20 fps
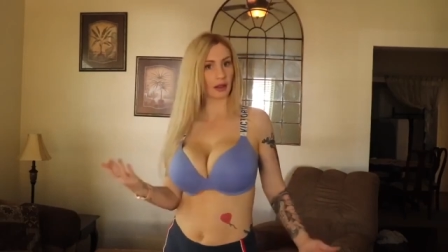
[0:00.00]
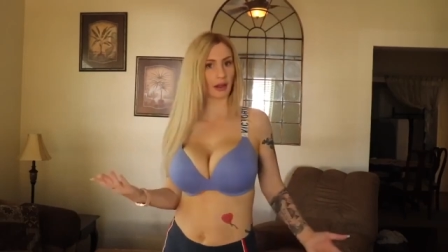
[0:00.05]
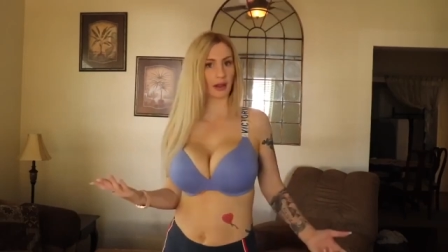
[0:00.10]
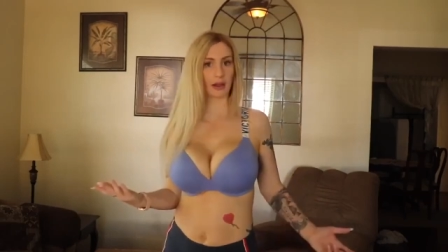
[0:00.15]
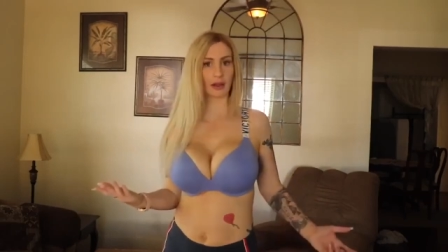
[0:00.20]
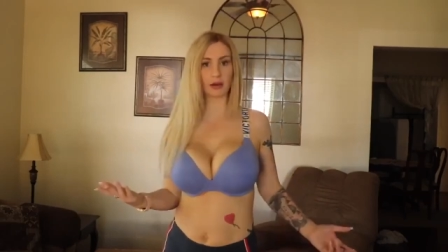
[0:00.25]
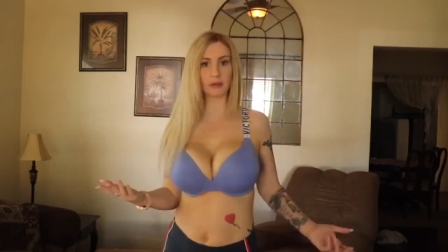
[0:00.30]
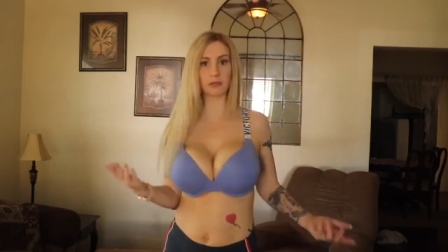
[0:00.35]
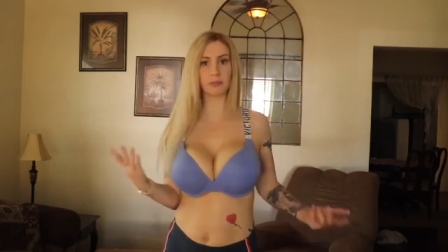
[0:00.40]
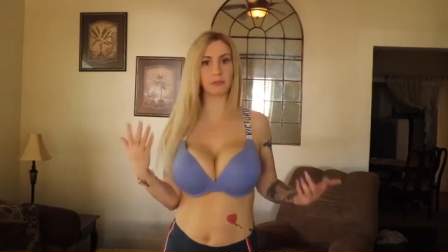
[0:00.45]

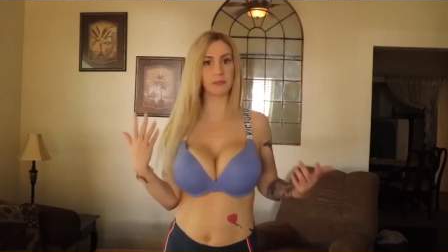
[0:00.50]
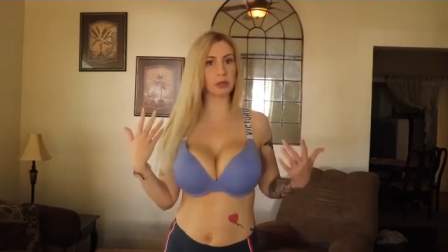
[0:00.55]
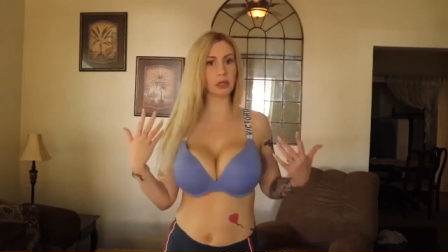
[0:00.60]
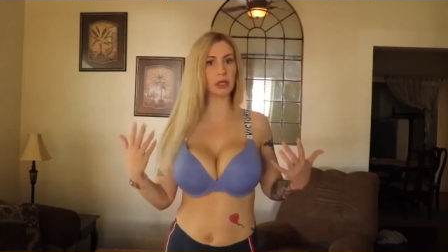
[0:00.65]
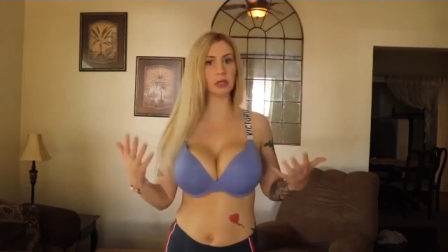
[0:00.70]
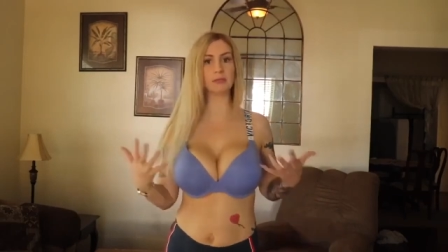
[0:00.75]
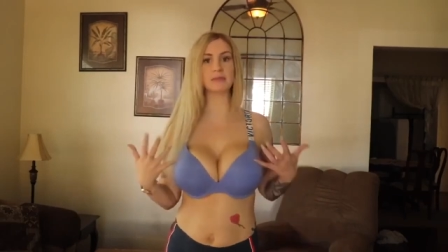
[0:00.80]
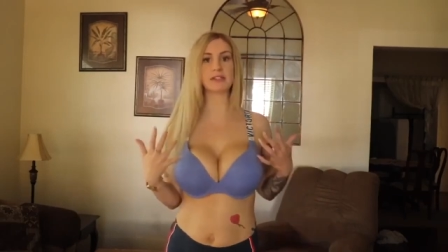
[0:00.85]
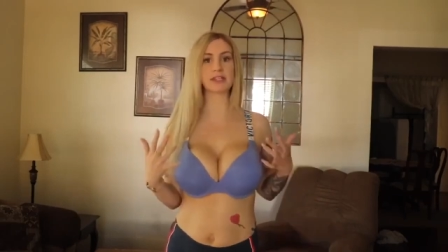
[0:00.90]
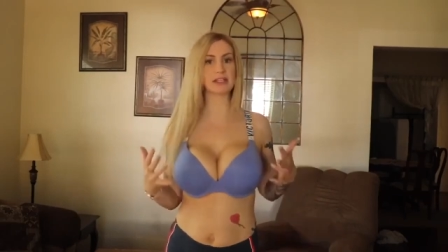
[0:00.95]
Like,
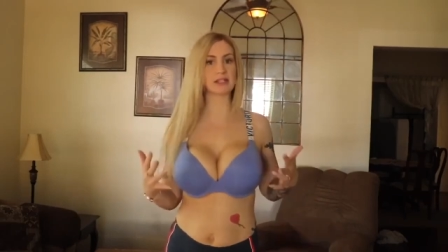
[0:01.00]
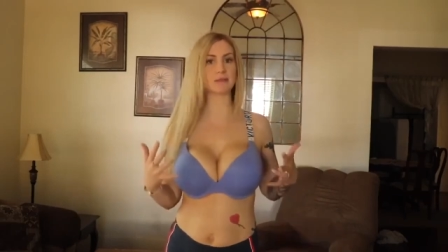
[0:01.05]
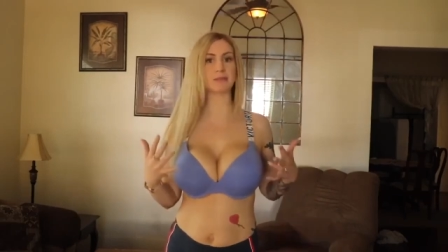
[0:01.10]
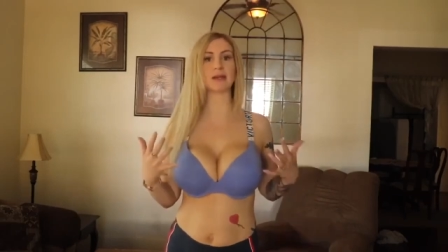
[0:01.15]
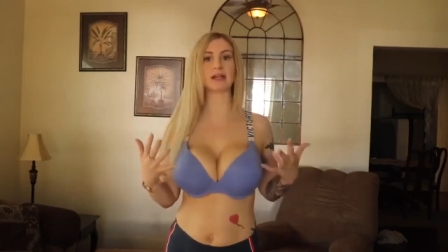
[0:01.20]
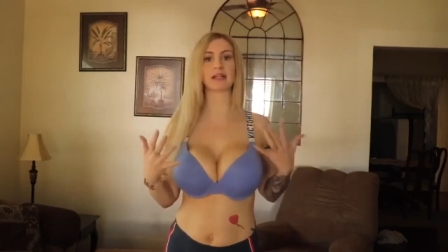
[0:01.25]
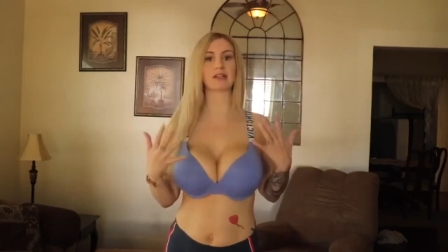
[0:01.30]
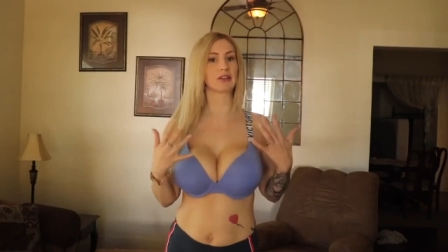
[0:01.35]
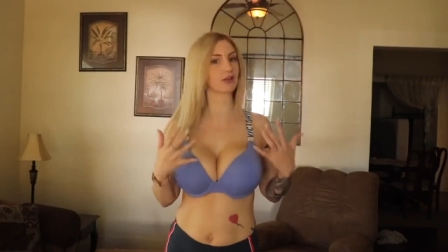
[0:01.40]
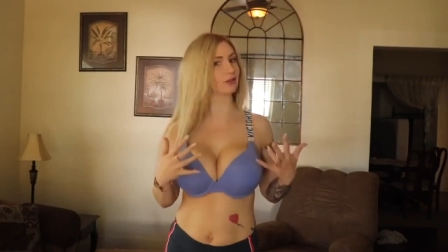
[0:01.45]
boobs this
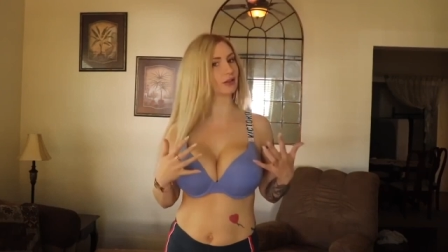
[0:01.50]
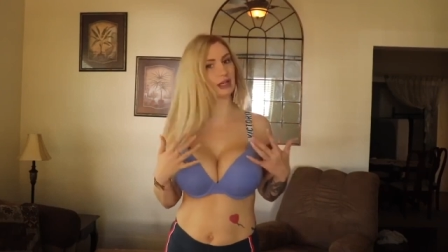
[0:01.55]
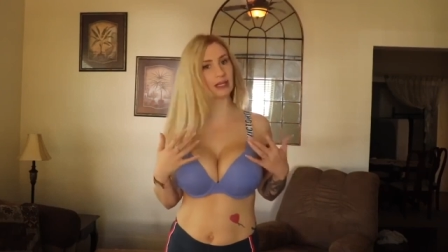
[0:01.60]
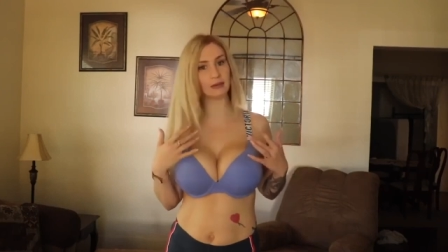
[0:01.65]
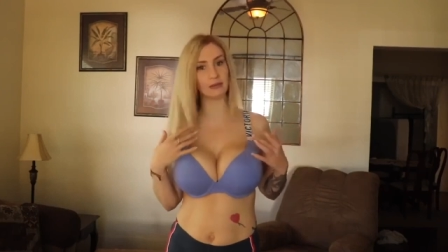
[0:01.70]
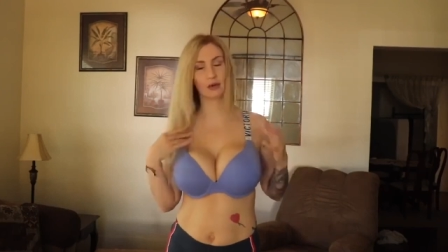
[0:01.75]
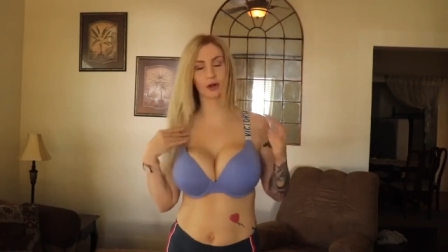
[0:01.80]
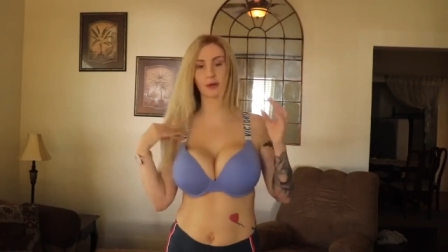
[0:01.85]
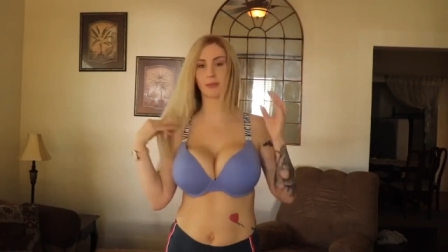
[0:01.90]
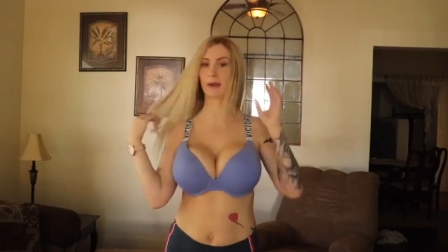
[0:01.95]
big don't
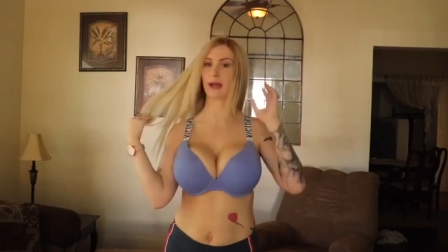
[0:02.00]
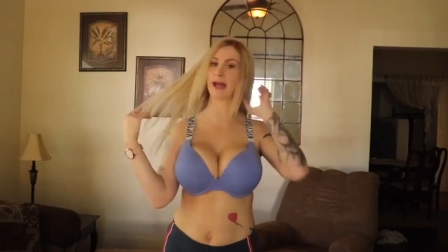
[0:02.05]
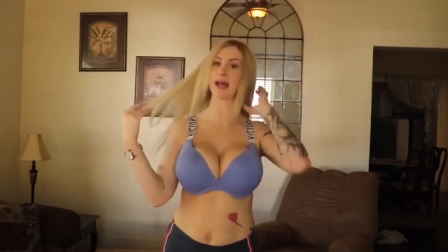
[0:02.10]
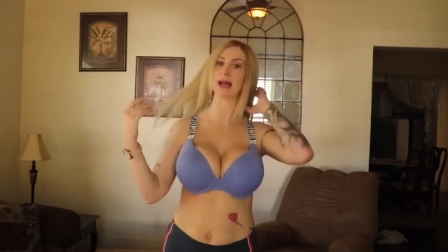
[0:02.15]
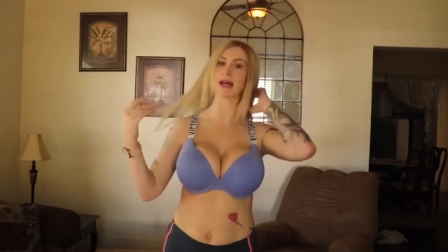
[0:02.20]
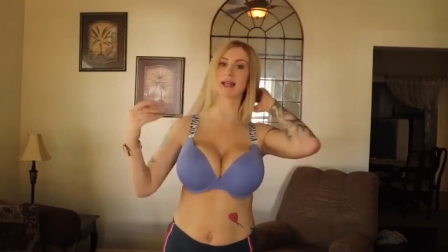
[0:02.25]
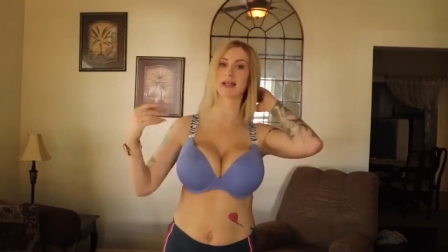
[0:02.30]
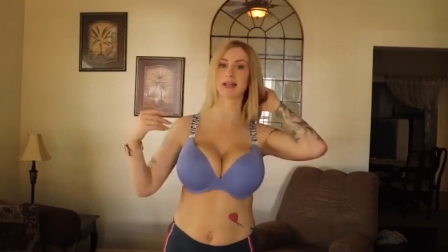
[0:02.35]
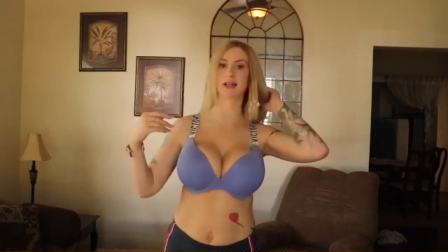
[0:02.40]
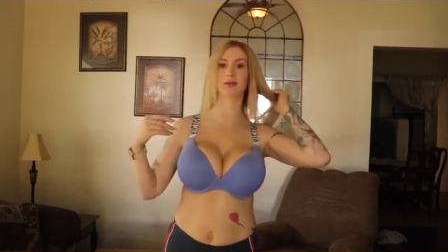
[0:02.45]
need more
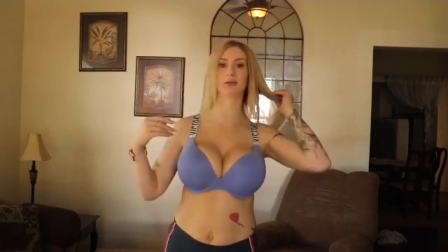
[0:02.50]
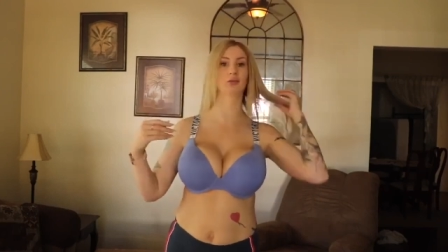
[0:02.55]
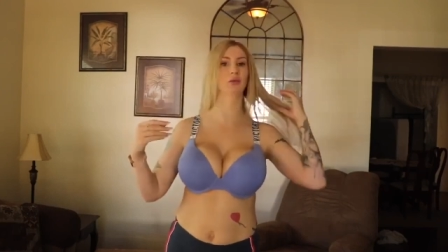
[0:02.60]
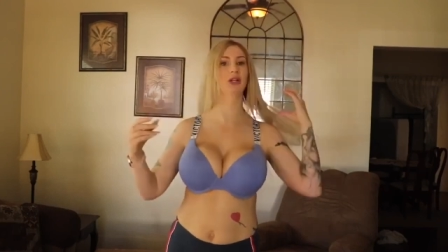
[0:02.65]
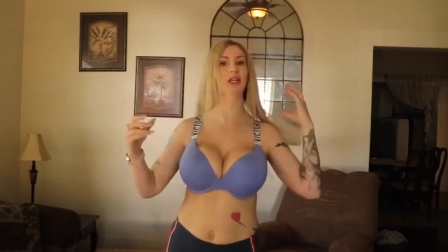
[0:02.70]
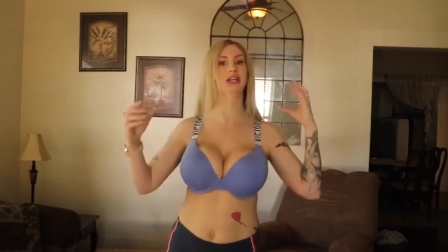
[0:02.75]
padding.